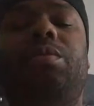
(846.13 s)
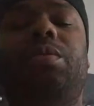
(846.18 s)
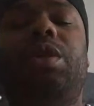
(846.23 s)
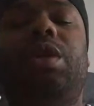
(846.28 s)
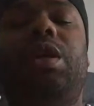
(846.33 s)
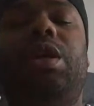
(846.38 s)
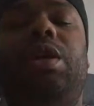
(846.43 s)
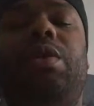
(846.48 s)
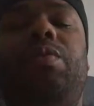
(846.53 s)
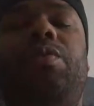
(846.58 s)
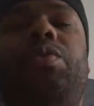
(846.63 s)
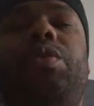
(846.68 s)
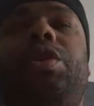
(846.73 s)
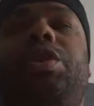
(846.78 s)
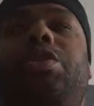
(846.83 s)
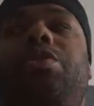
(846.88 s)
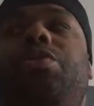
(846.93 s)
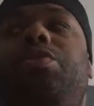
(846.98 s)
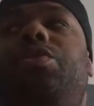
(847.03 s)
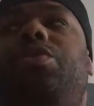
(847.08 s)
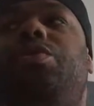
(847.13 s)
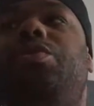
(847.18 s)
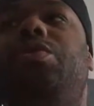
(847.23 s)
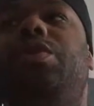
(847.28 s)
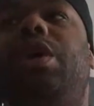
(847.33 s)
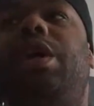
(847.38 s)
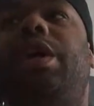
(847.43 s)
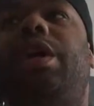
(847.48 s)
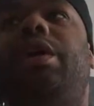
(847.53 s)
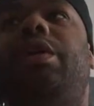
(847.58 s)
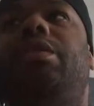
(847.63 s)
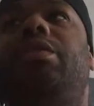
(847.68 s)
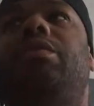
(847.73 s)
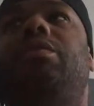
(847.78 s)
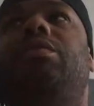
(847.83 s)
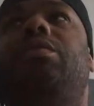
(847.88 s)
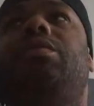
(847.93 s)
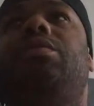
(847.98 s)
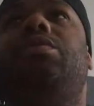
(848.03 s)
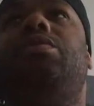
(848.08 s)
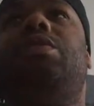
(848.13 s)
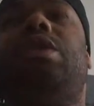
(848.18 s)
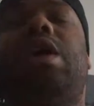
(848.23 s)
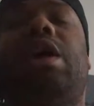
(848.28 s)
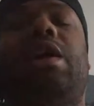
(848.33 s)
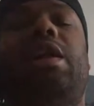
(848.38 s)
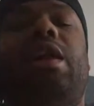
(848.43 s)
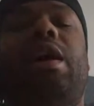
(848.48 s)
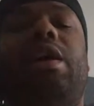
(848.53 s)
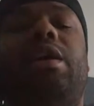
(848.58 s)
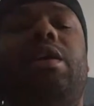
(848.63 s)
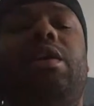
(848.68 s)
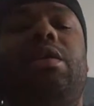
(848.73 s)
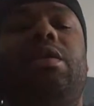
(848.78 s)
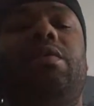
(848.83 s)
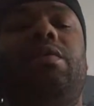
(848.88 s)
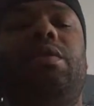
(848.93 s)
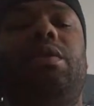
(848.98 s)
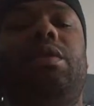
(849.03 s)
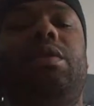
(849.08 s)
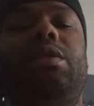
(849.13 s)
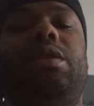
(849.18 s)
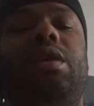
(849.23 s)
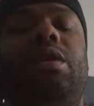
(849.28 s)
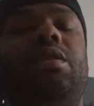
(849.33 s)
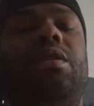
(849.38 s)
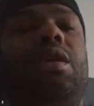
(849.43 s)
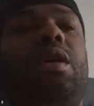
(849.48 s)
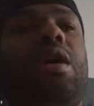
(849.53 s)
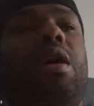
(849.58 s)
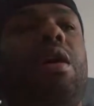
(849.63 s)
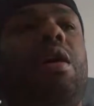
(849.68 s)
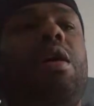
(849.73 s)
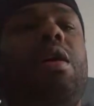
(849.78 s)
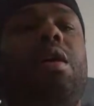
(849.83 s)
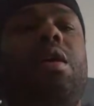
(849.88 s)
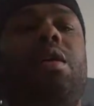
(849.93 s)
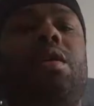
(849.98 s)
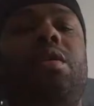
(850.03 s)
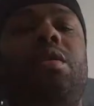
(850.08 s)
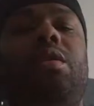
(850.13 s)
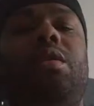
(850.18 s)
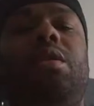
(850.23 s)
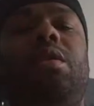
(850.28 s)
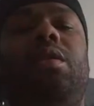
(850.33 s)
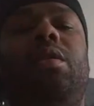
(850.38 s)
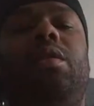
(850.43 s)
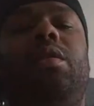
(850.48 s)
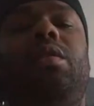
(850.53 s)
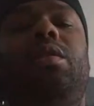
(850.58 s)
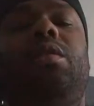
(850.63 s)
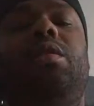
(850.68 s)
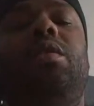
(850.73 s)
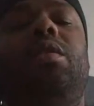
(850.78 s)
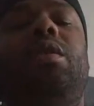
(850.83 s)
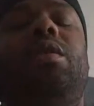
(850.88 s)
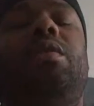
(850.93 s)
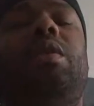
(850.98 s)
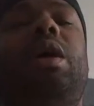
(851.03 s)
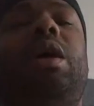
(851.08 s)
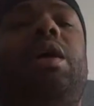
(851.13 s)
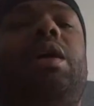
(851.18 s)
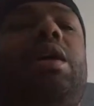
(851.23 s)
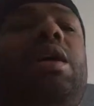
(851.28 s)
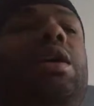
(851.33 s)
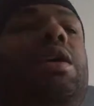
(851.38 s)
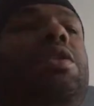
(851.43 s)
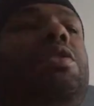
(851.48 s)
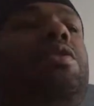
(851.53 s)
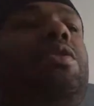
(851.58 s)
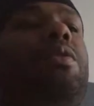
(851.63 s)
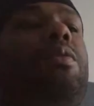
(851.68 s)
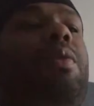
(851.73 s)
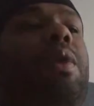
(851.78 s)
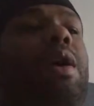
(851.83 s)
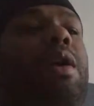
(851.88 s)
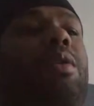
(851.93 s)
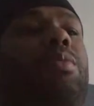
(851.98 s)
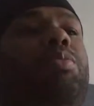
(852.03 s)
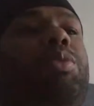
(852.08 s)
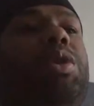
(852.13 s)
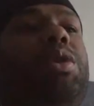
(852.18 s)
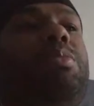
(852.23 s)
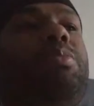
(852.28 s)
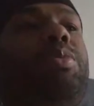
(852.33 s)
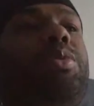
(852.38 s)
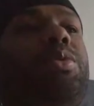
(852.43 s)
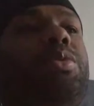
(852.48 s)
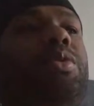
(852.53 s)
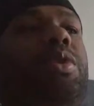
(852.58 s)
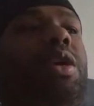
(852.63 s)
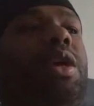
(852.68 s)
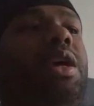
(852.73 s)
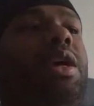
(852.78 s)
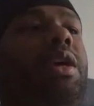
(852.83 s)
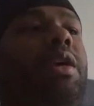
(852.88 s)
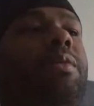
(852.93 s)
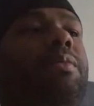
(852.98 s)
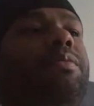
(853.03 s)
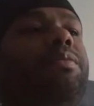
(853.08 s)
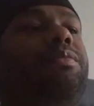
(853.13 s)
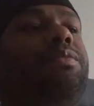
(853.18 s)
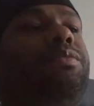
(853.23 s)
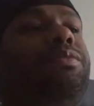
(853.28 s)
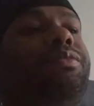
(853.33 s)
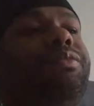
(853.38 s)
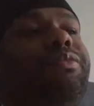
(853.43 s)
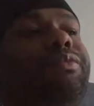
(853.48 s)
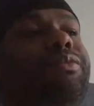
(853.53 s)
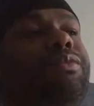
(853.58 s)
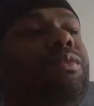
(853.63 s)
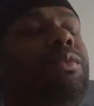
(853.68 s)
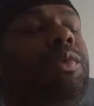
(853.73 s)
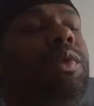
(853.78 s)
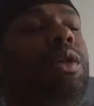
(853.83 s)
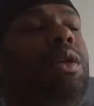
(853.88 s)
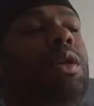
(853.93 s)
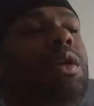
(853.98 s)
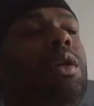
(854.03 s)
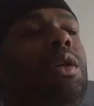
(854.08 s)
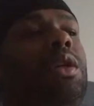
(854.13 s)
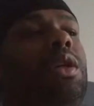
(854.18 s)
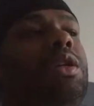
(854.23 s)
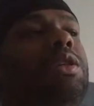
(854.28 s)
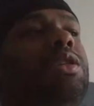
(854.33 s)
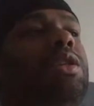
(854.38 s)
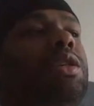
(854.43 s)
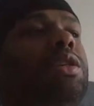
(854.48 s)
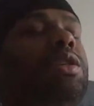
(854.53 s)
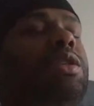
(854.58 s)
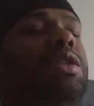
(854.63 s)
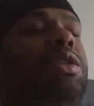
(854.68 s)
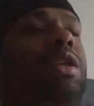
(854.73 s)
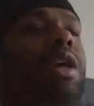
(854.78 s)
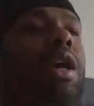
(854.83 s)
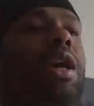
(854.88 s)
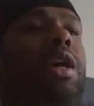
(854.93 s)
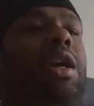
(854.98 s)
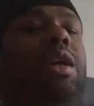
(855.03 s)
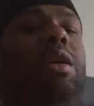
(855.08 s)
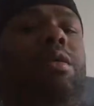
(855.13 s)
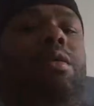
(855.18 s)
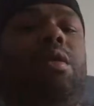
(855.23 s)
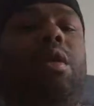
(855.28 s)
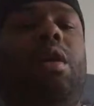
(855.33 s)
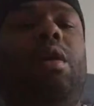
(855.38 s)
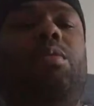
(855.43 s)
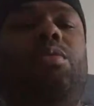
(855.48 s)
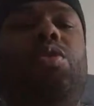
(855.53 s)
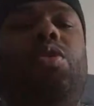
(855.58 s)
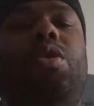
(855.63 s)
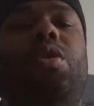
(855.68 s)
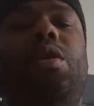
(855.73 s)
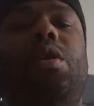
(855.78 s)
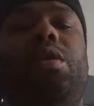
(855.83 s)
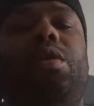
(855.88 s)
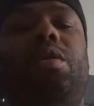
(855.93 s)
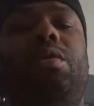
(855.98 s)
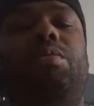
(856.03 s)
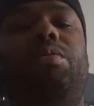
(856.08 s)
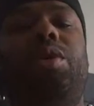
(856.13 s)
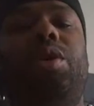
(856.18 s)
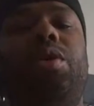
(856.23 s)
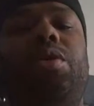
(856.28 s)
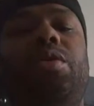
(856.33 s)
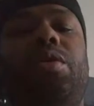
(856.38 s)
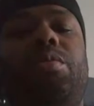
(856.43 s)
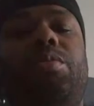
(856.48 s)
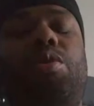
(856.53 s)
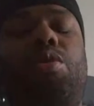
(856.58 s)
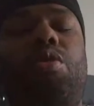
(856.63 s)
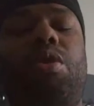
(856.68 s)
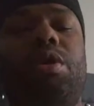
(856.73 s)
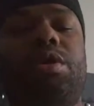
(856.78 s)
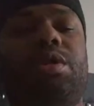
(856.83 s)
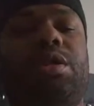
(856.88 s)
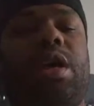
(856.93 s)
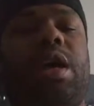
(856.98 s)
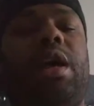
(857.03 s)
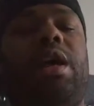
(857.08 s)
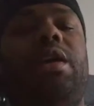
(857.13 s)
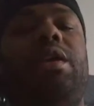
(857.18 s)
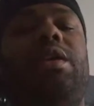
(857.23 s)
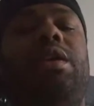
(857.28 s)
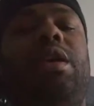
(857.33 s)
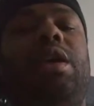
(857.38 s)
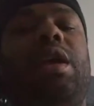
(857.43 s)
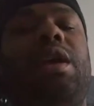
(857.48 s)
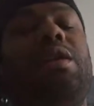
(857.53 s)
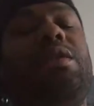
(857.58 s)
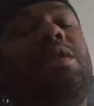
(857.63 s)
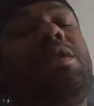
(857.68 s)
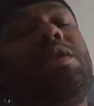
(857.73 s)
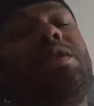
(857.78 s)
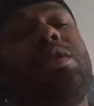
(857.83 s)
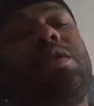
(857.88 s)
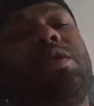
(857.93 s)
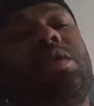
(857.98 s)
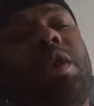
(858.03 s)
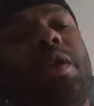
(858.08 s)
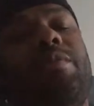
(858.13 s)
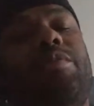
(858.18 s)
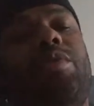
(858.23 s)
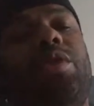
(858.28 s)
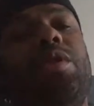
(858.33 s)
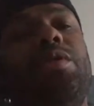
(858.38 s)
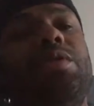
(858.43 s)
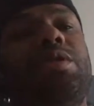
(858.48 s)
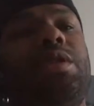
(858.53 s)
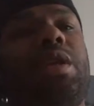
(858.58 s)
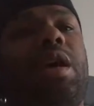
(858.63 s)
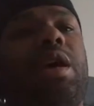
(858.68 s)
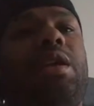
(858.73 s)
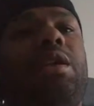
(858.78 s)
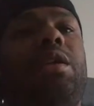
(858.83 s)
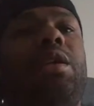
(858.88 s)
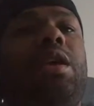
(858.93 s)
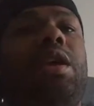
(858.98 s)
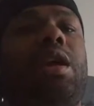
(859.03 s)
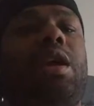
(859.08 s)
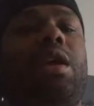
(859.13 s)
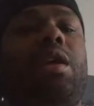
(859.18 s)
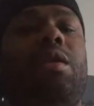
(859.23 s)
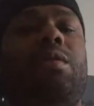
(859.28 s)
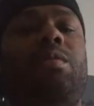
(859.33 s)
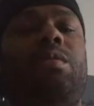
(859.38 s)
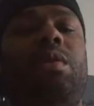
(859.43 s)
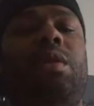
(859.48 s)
And when you do that, you got like another car, right? And you're around people that, let's just say, are more on the broke, poor side of the game. Or let's just say broke side of the game.